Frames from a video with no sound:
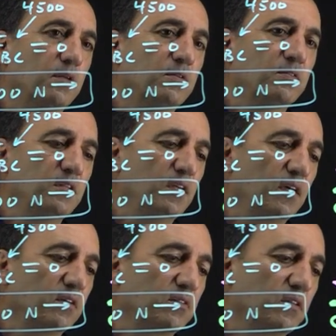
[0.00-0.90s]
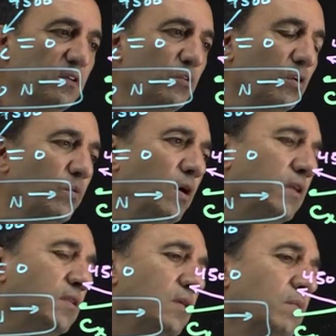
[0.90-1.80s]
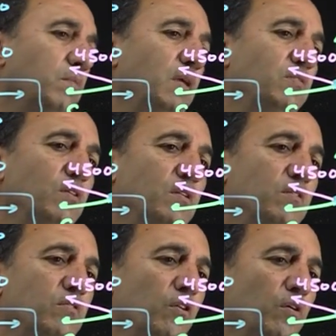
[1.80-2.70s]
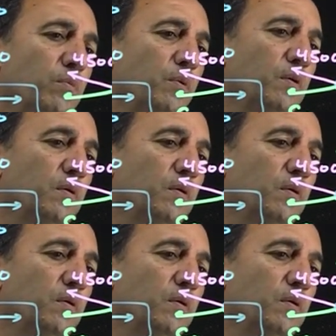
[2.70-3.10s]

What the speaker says: CX equal what? Based on the slope,